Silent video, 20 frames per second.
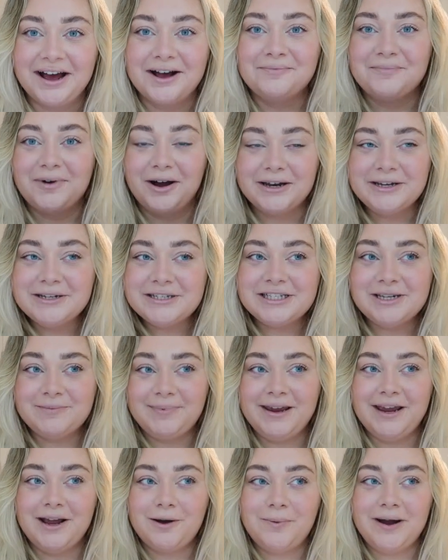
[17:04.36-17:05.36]
um I used to
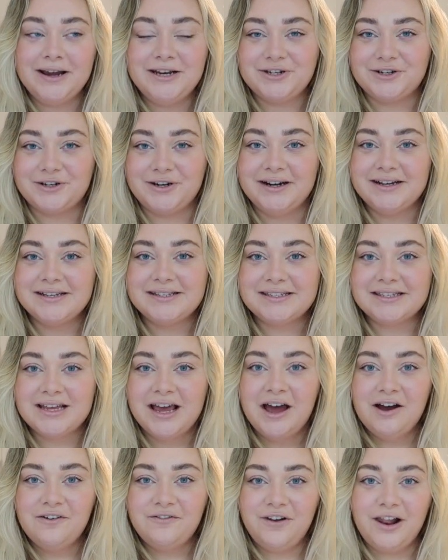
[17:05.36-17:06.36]
be a waitress
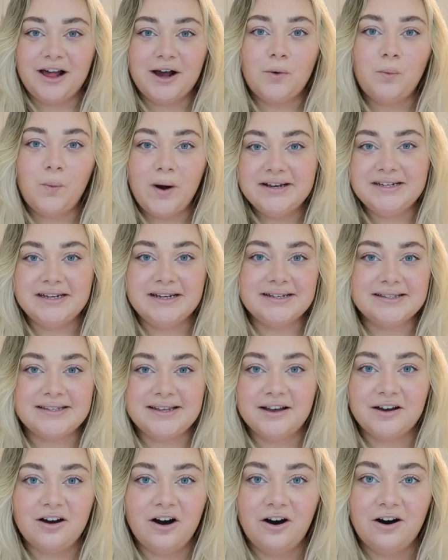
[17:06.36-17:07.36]
for like weddings
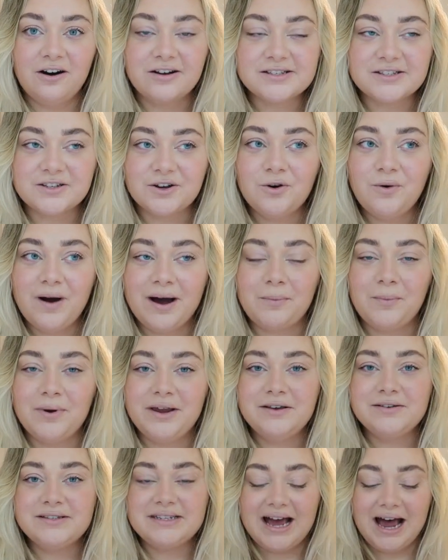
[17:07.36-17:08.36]
in a castle, and we
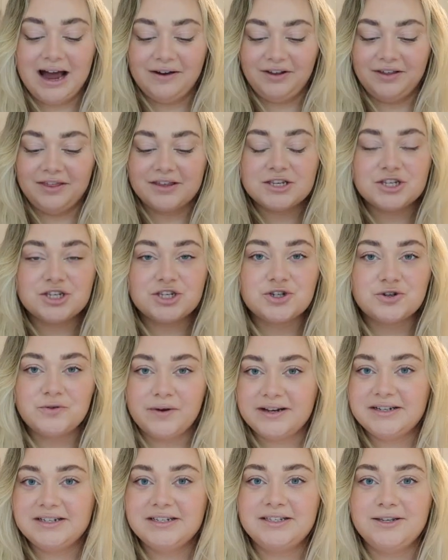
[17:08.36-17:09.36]
used to have like the
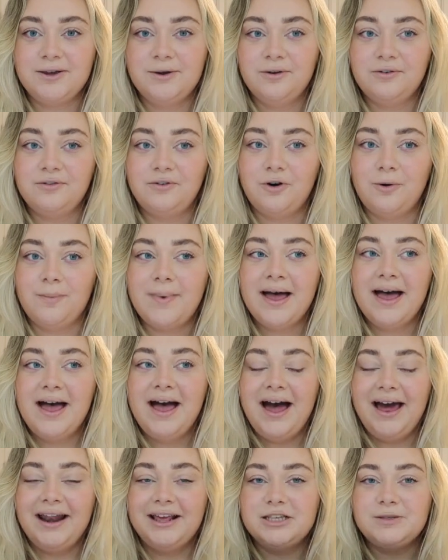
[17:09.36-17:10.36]
strictest uniform,
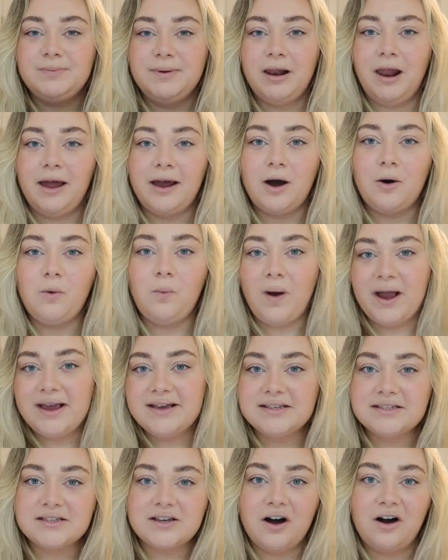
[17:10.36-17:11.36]
and it used to be like a
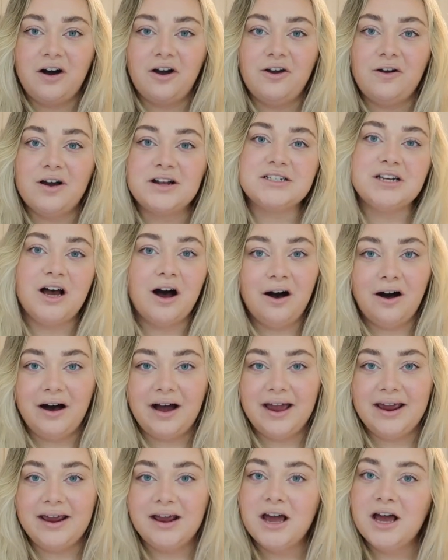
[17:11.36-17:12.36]
waistcoat, a
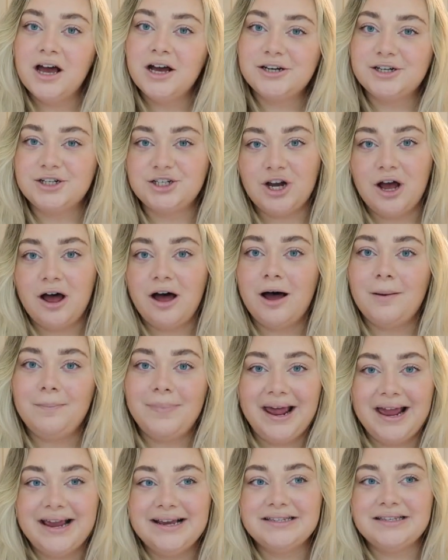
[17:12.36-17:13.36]
tie, a shirt, a
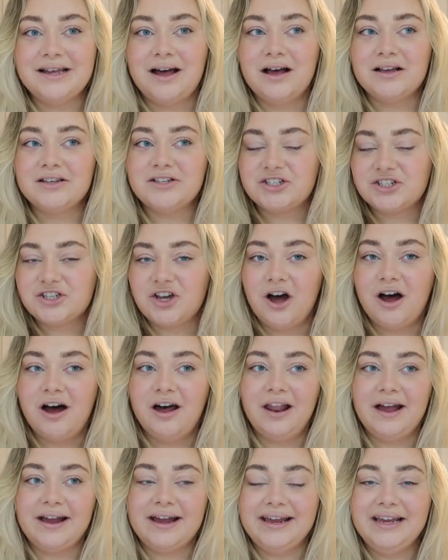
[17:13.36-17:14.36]
blazer,
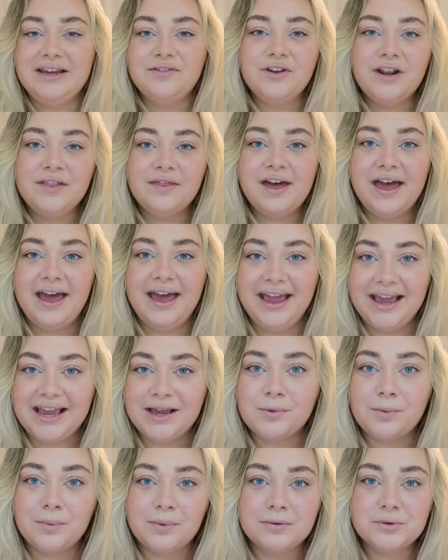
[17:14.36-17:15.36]
skirt. Like even in the
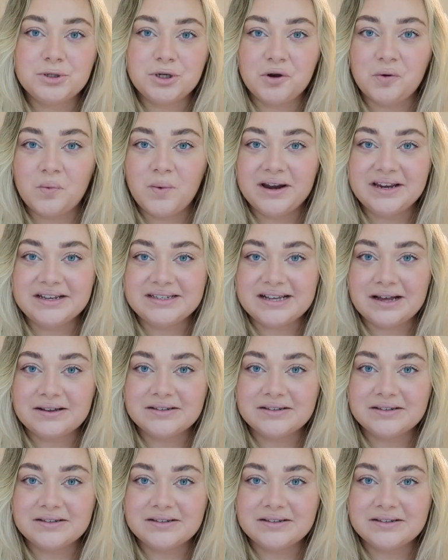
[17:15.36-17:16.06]
heat when we were doing weddings